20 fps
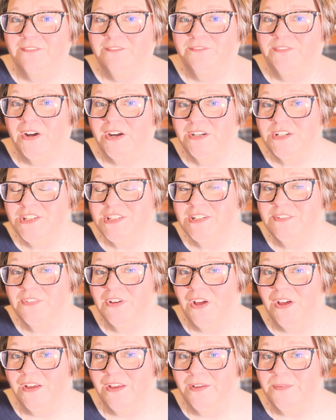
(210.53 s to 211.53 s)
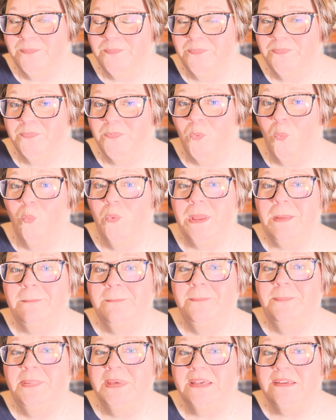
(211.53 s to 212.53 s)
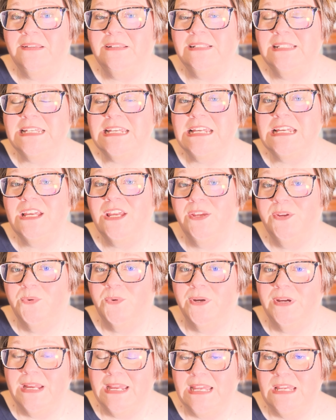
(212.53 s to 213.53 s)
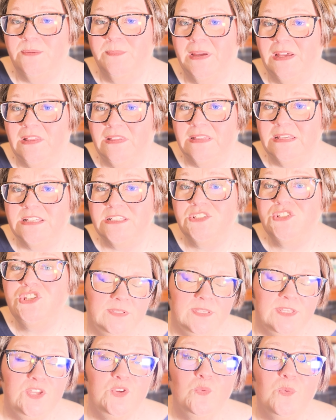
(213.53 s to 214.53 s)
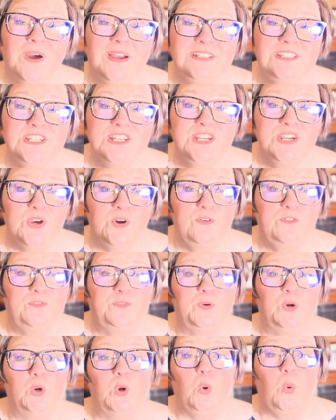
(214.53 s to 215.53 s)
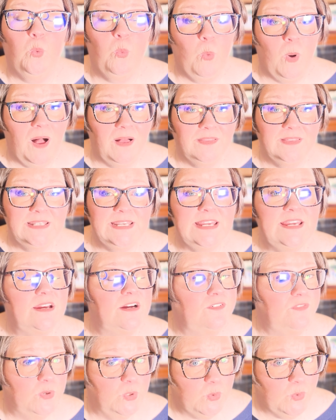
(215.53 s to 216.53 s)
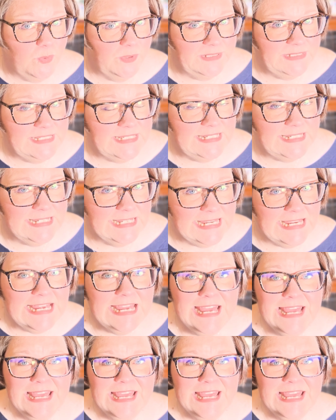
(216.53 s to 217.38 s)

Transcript: First of all, when building your email list, you want to go for quality over quantity.